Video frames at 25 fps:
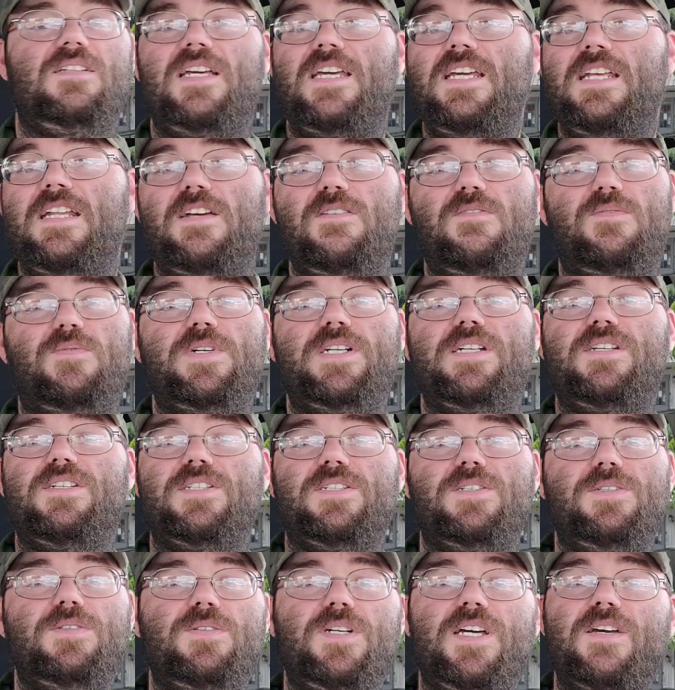and
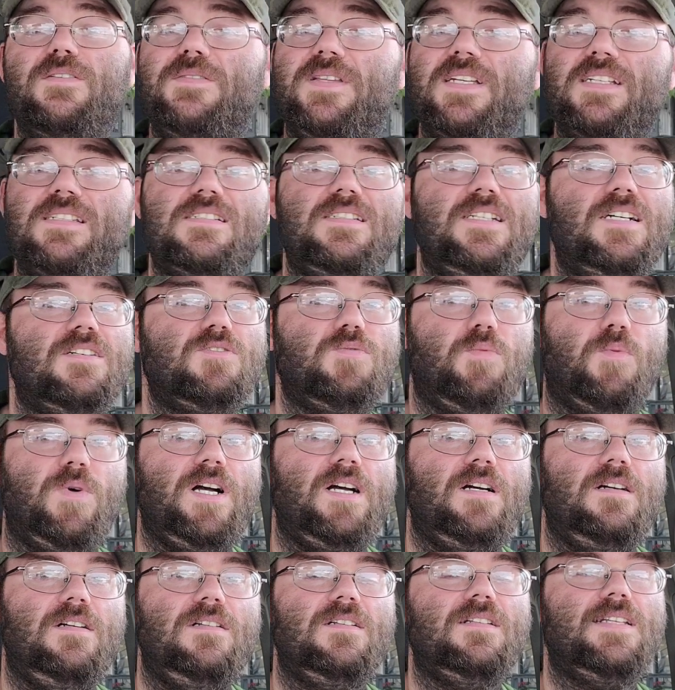if this does
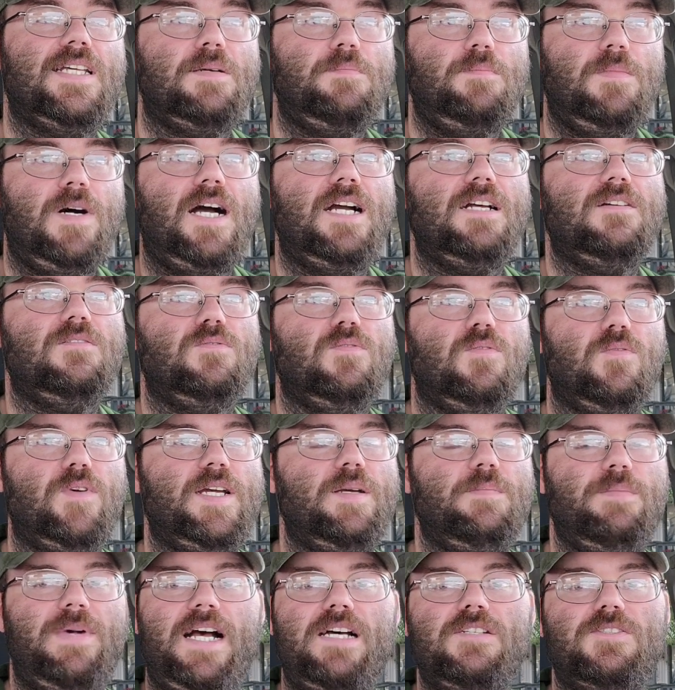well, they might
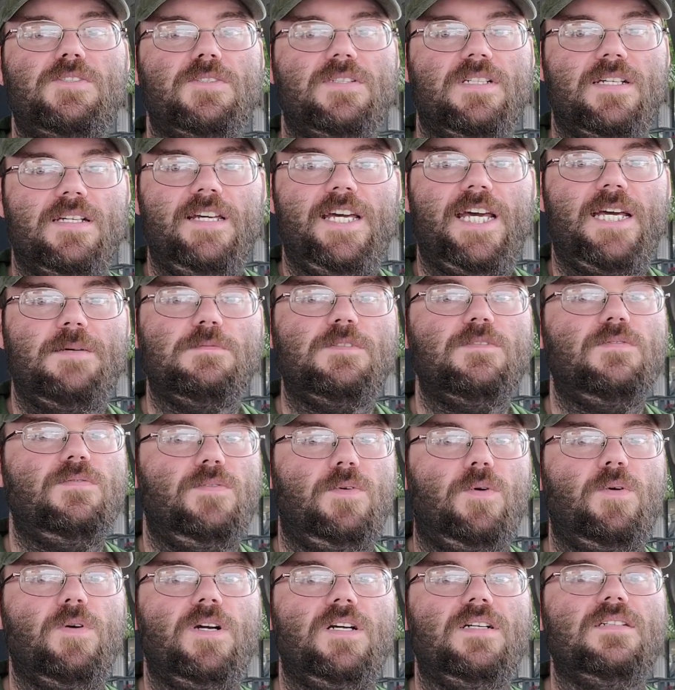remaster the games
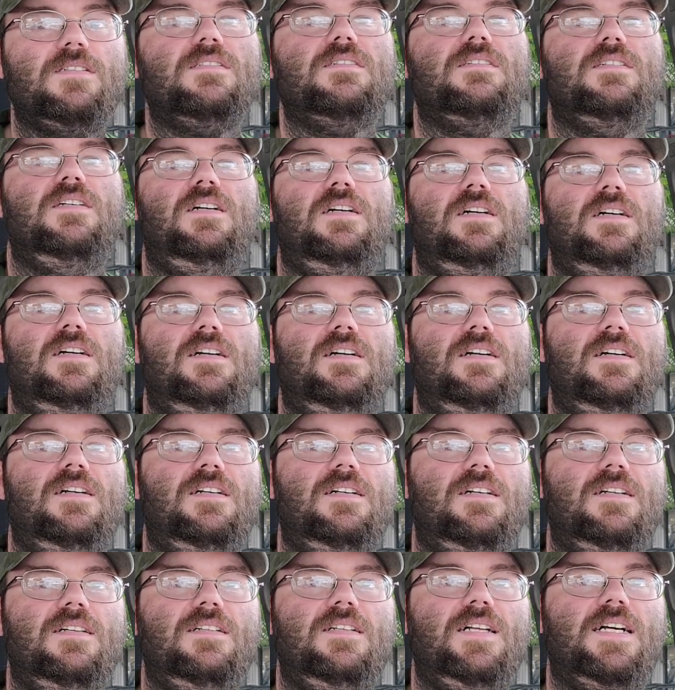for us.
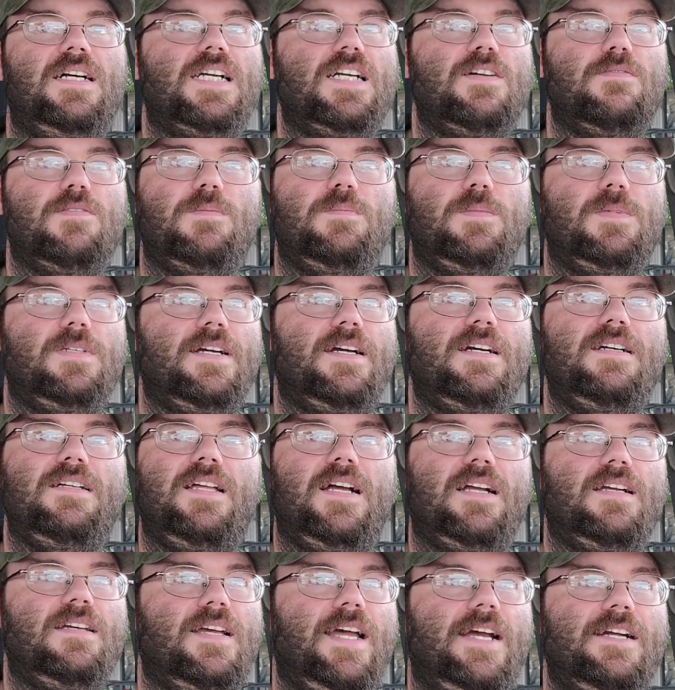Like, give them
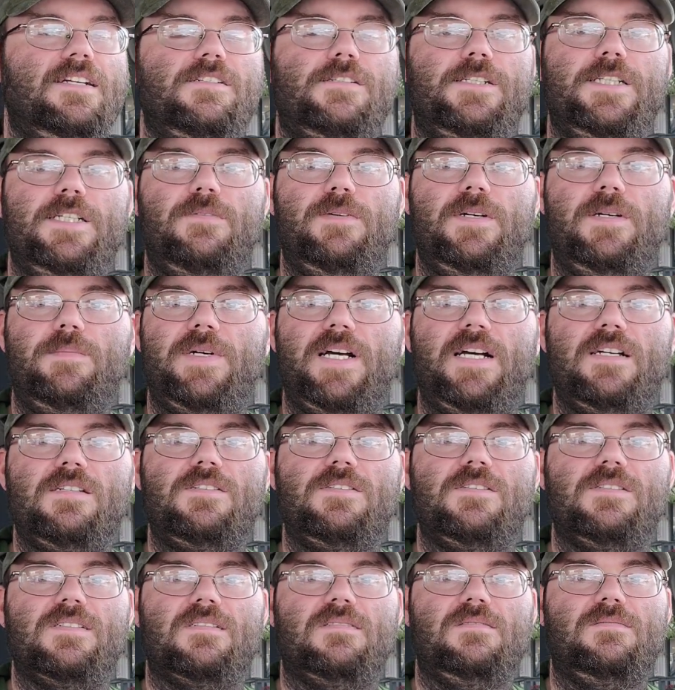like HD
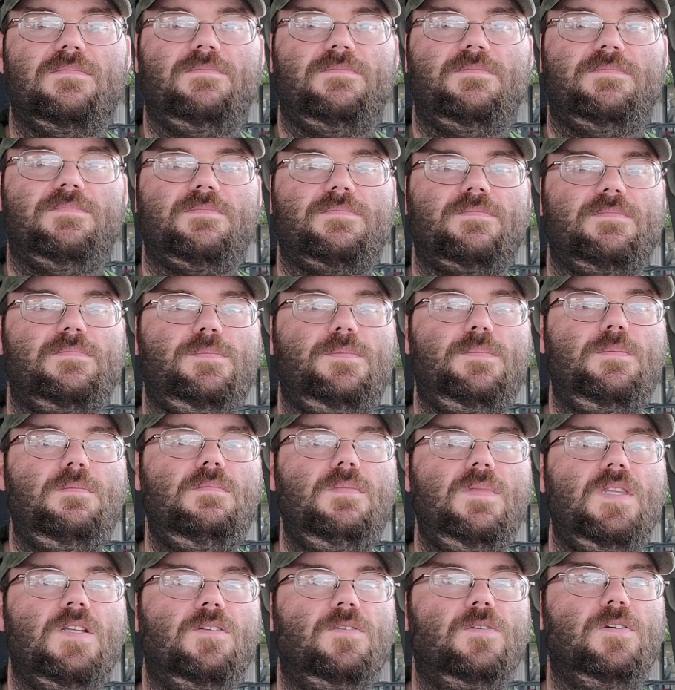remasters
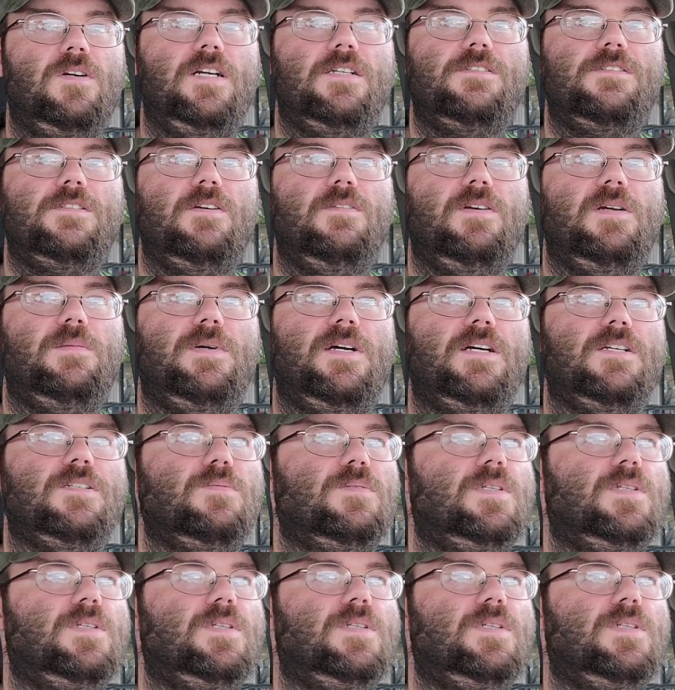or HD remakes,